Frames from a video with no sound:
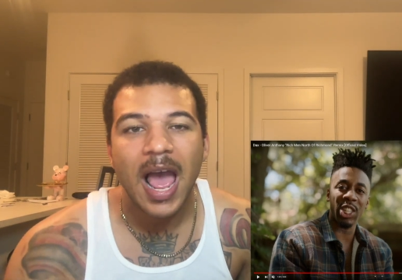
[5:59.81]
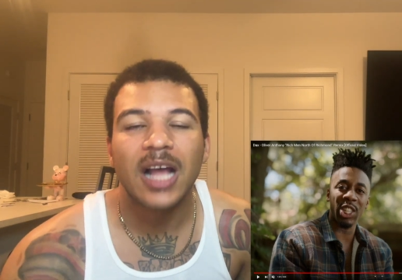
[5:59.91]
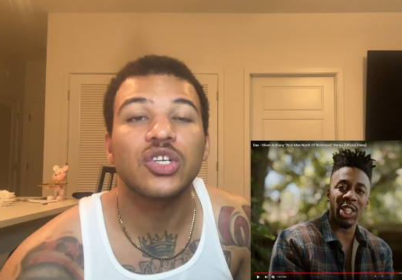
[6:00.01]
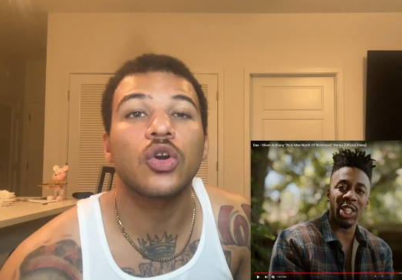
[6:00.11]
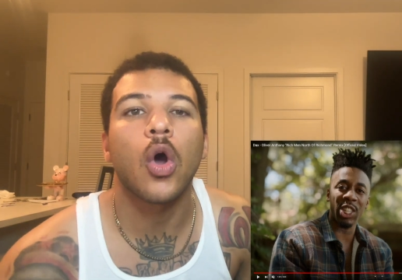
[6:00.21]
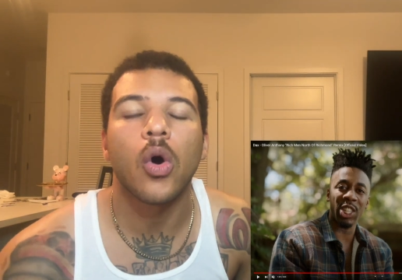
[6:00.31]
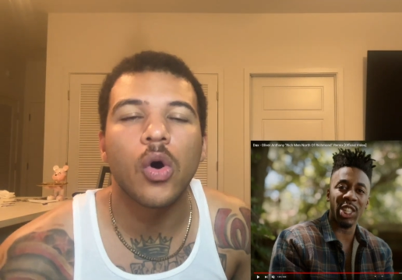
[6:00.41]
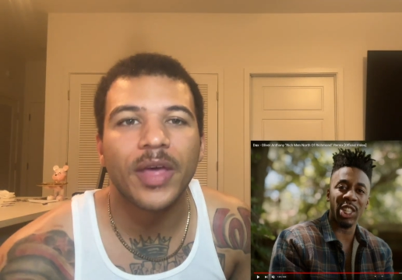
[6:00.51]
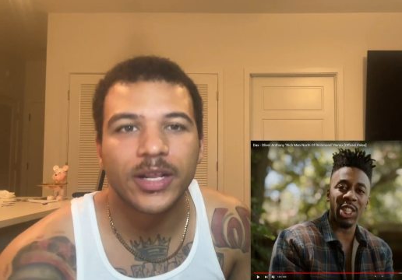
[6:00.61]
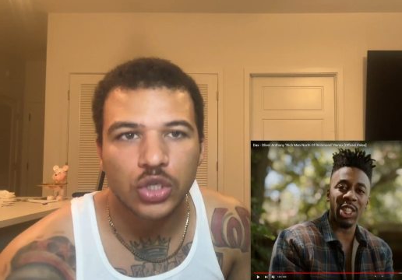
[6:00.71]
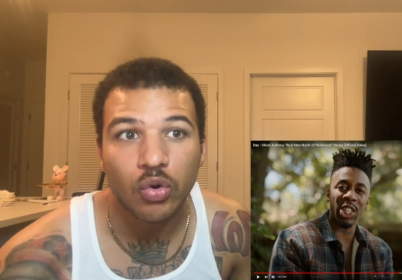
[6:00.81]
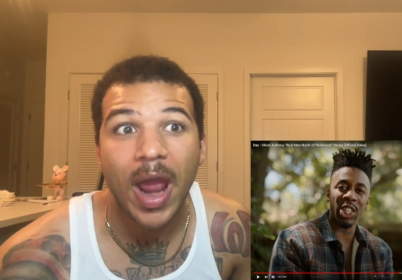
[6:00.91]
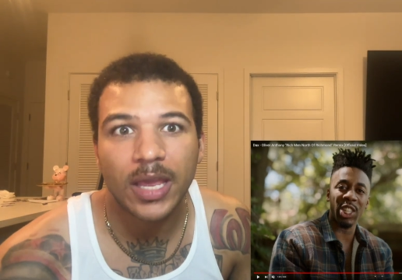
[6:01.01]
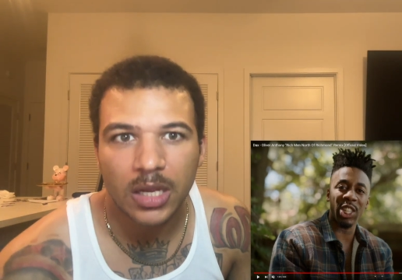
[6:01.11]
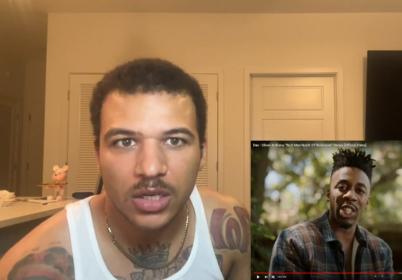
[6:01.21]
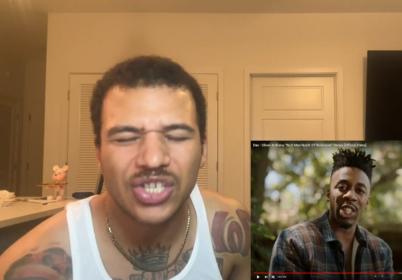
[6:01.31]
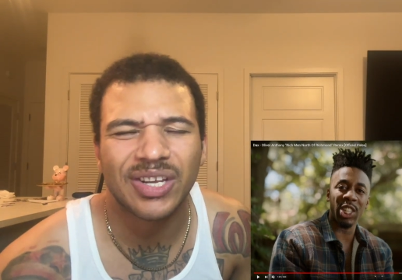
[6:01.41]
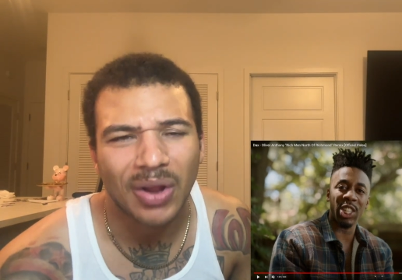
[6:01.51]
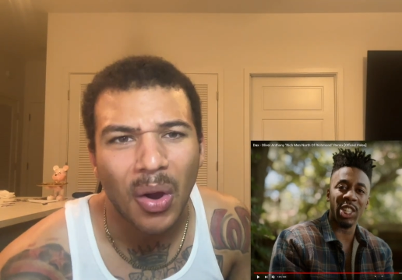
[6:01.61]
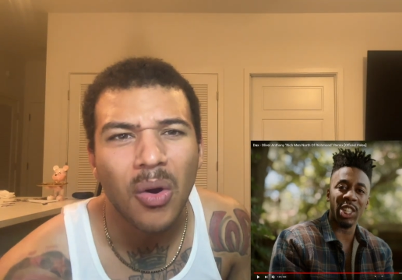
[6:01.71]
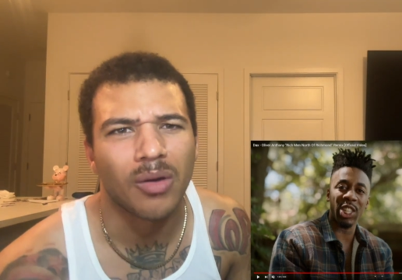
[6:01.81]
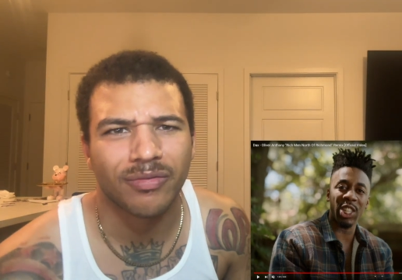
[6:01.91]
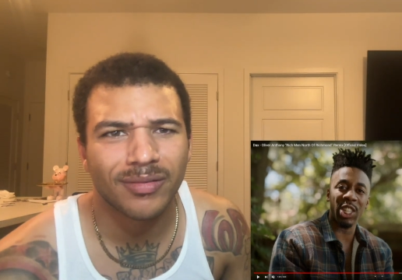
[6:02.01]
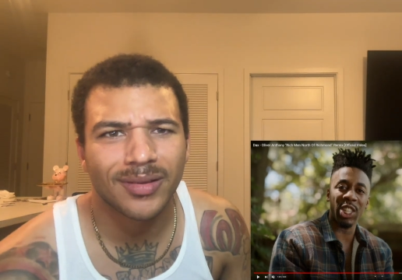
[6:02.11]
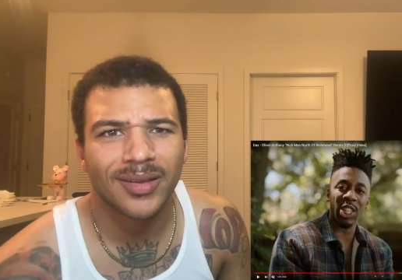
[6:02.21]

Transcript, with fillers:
Speaker 1: I turned all that tracking shit off.